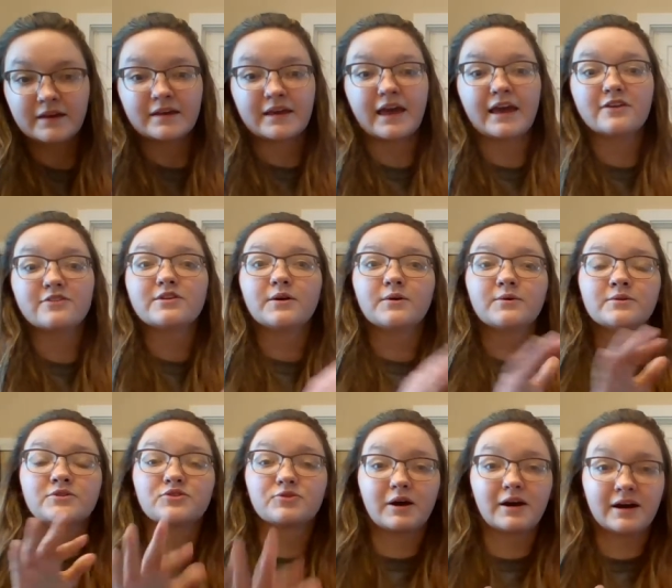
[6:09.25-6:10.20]
Okay,
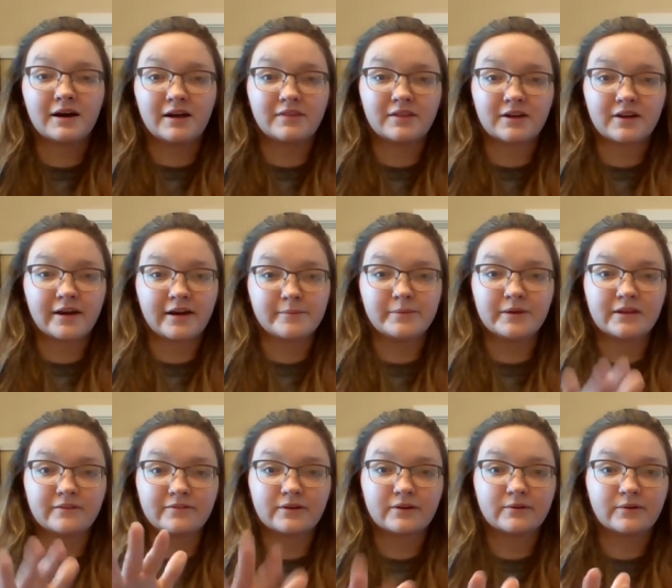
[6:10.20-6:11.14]
don't draw on the carpet.
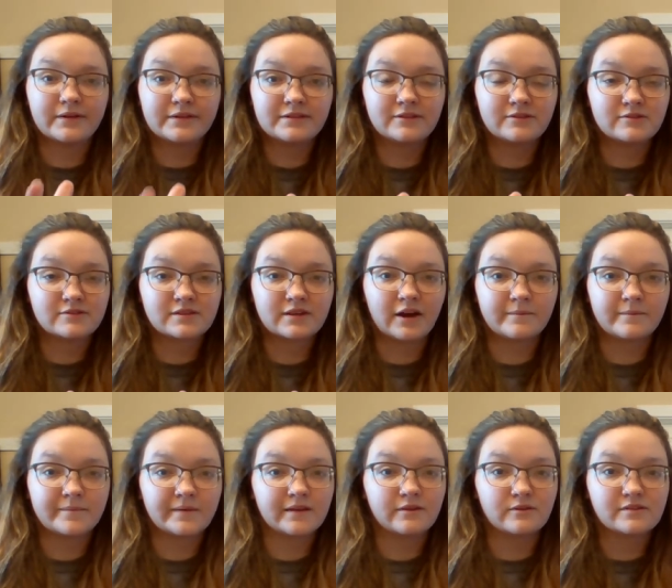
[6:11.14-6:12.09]
If you're going to use
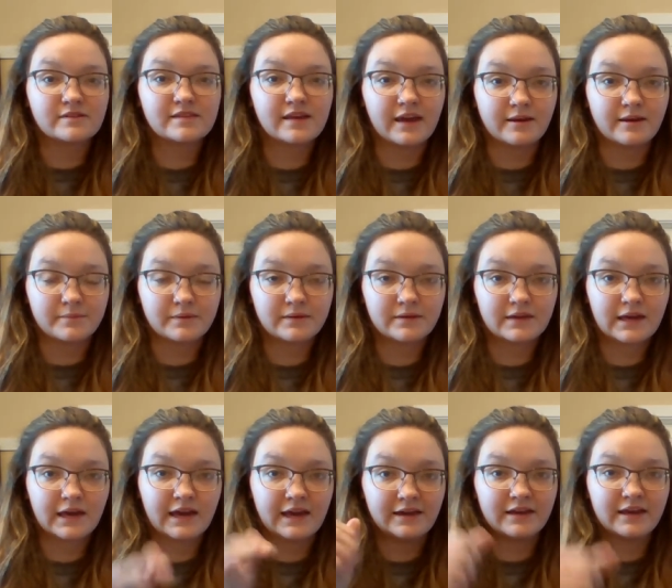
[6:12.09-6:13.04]
carpet, use tape,
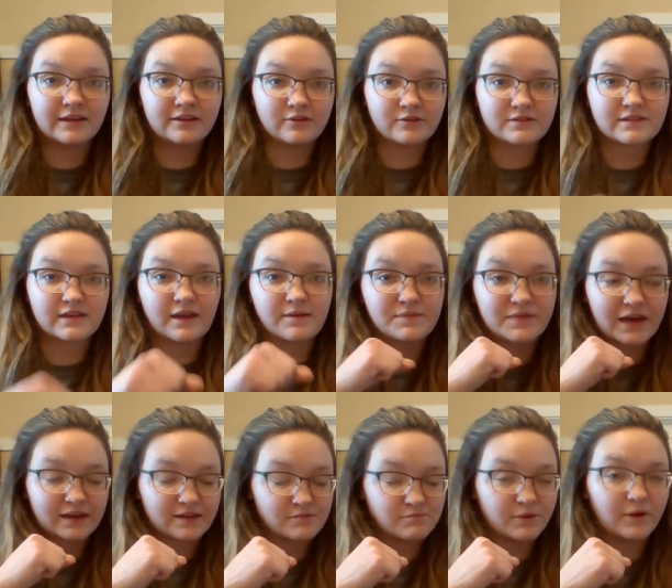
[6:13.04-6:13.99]
okay, and use tape
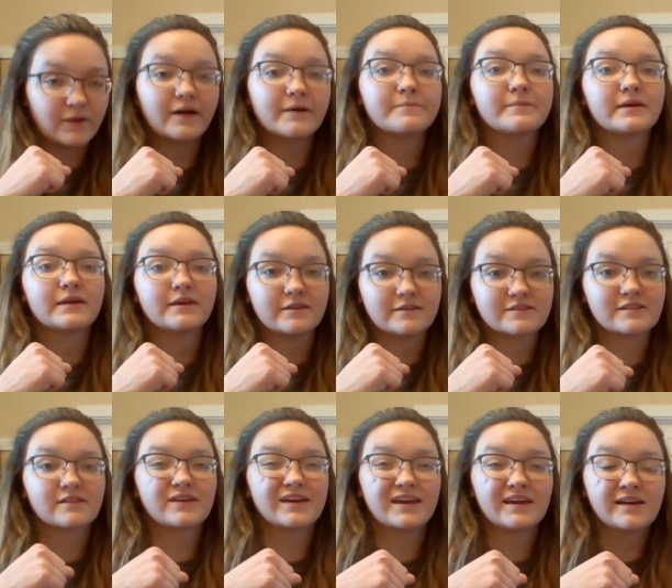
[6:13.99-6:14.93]
that can pull up
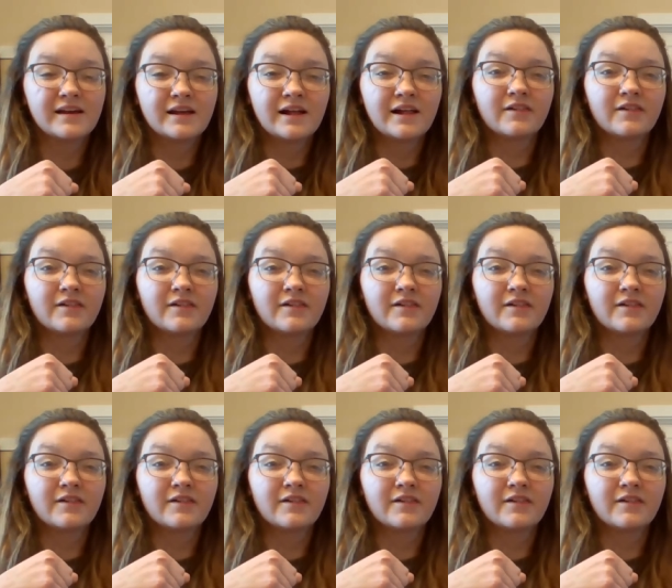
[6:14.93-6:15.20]
easily,